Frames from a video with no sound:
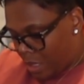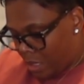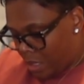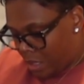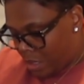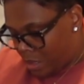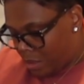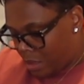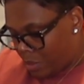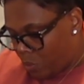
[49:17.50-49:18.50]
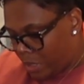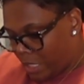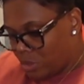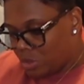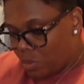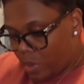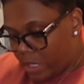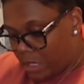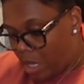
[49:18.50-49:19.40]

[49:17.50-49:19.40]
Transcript: And when I used to work in the